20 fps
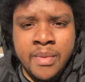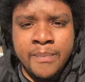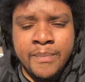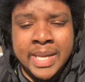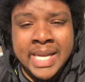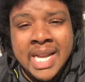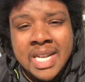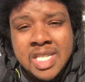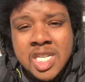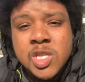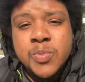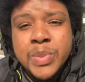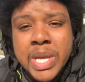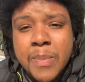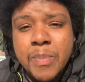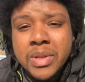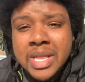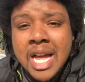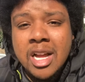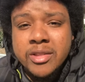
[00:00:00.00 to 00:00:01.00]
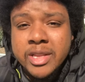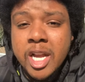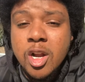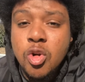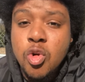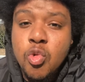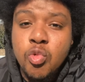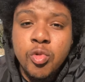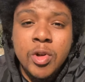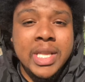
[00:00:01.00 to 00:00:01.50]
Because there's people out there
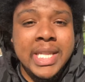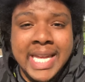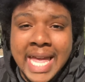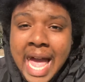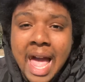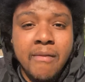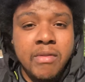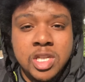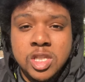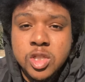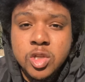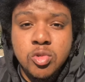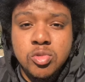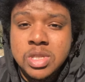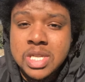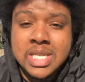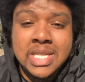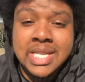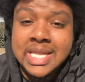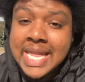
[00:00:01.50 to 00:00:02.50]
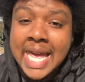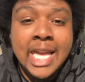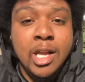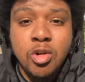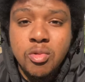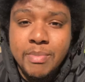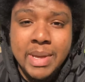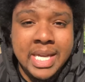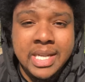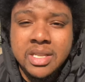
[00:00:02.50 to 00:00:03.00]
who really have excuses and they
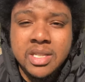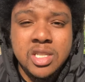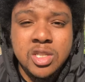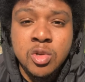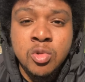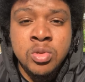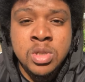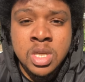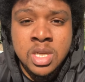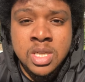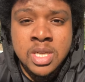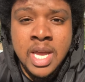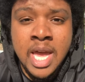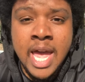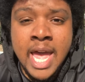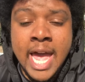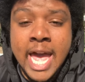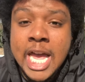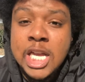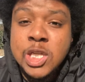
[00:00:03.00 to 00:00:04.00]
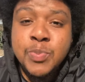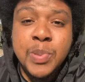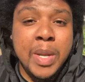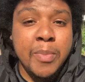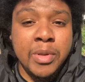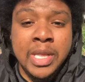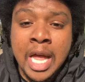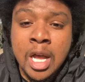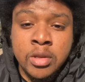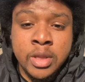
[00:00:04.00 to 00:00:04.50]
don't make excuses. There's
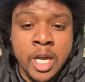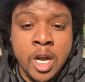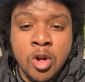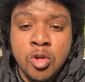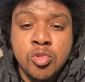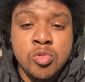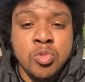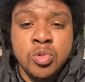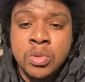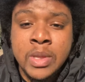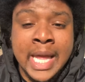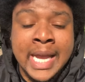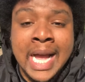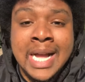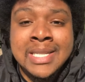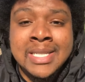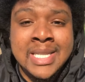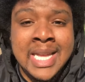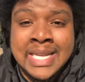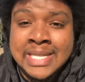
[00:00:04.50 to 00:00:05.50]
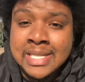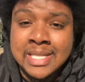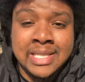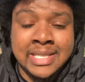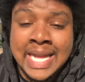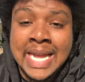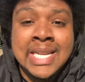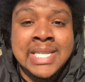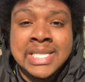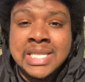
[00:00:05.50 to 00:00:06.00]
people out there who, like I said,
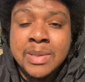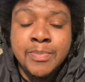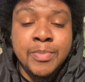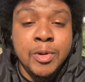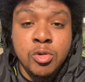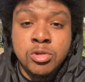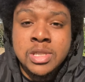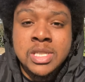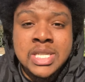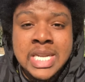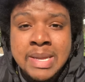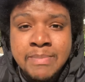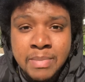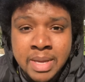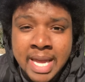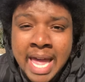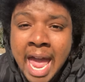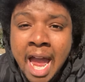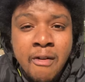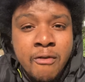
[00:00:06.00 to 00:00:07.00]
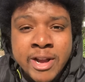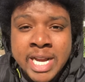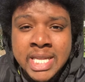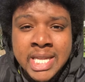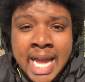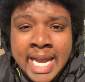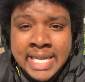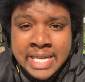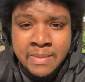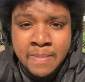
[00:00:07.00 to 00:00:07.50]
they sleep on cement every
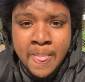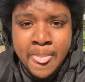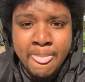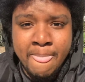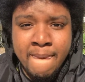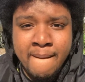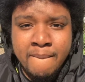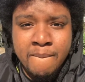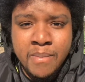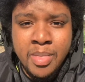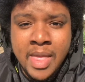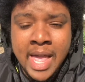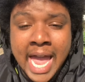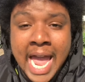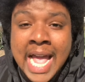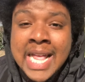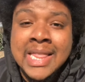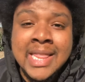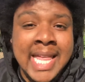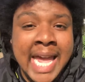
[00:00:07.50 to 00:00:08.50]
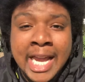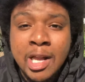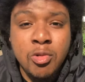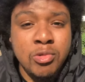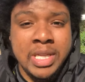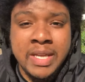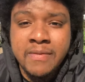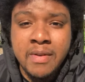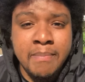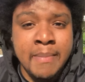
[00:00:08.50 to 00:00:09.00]
night. And they
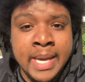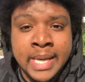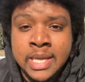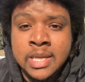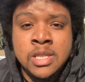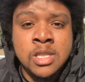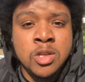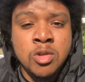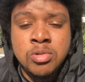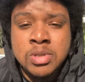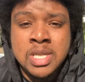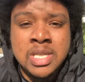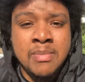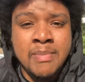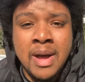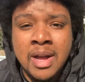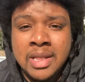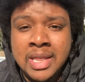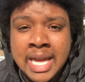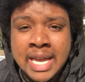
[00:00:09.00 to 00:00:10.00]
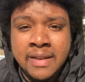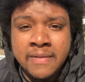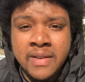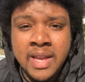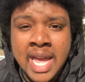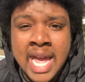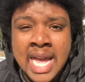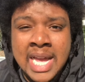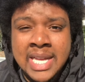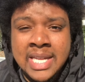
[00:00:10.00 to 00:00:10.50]
don't even make excuses about life.
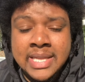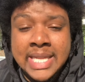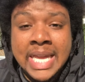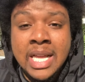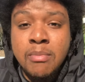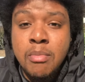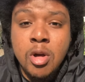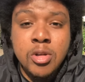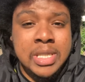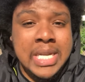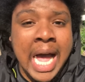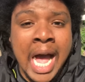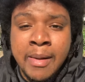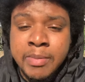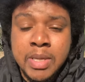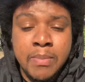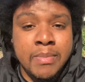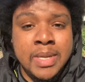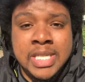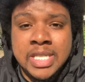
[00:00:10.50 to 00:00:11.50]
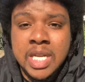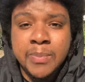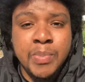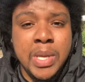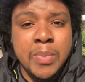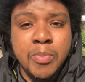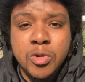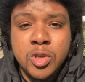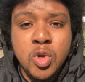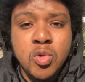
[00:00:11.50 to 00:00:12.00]
They the most optimistic
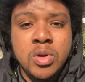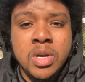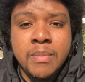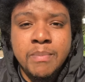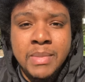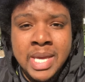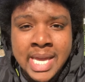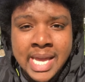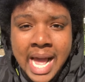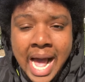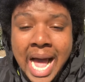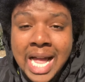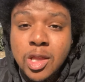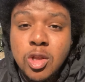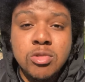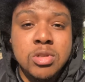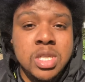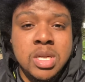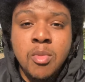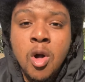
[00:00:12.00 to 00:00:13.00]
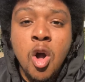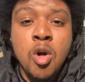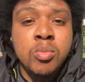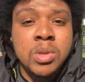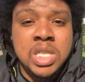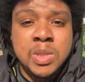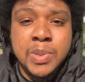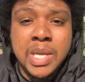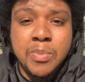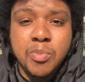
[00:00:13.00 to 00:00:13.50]
people you can meet. I know some
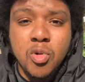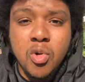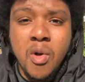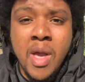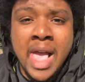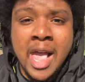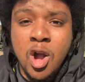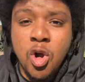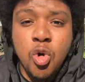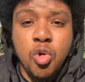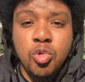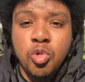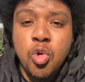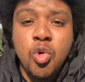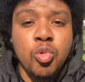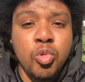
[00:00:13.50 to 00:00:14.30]
homeless people who